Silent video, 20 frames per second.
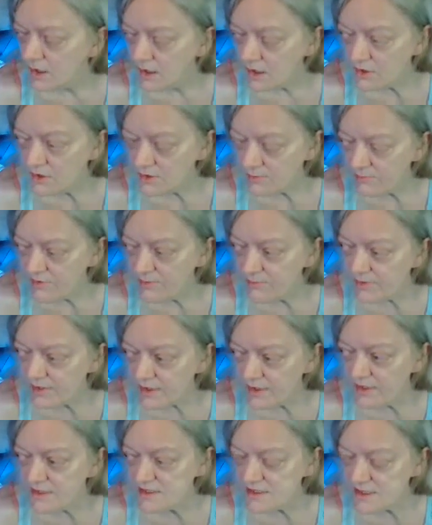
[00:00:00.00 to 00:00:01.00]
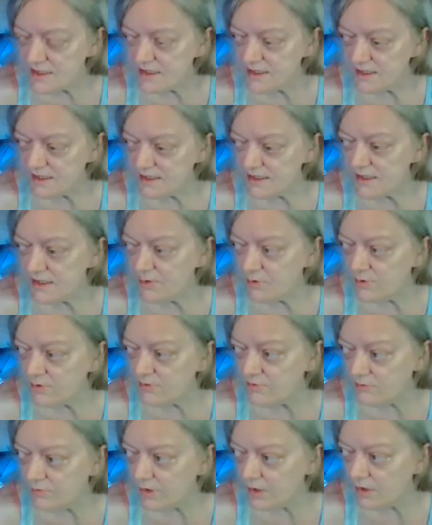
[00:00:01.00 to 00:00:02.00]
It could be because they think they were
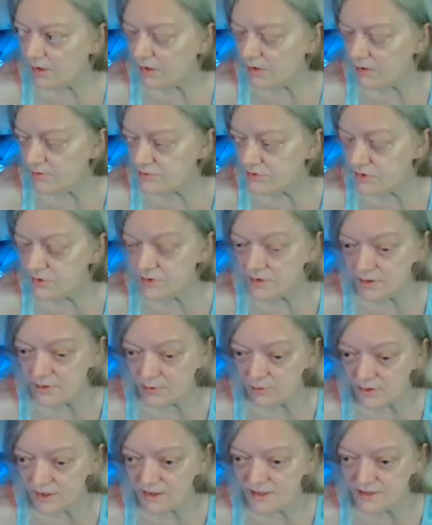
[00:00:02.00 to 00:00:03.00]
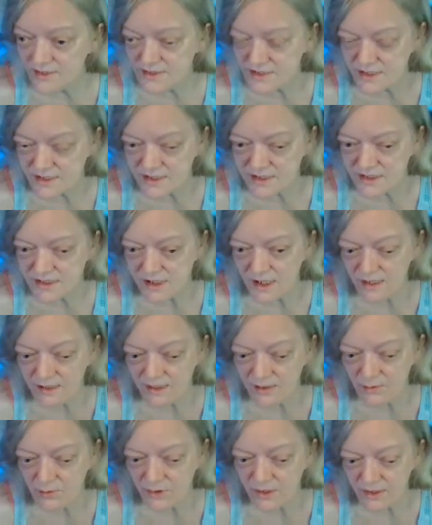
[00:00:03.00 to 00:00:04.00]
involved or they're witnesses and
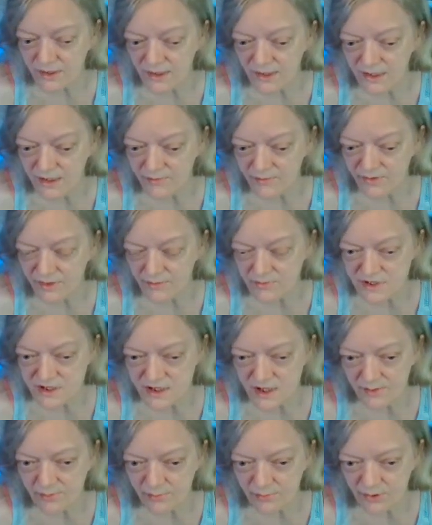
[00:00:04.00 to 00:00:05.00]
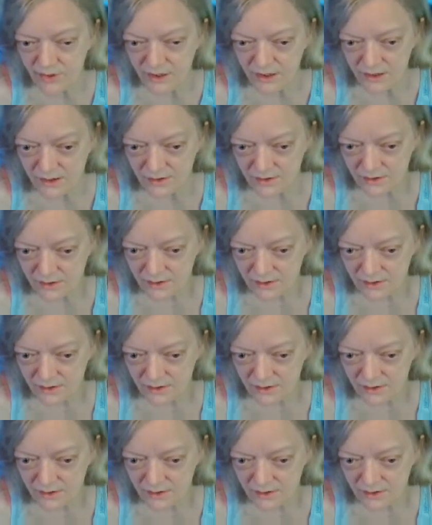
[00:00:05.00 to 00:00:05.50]
they want to keep them separate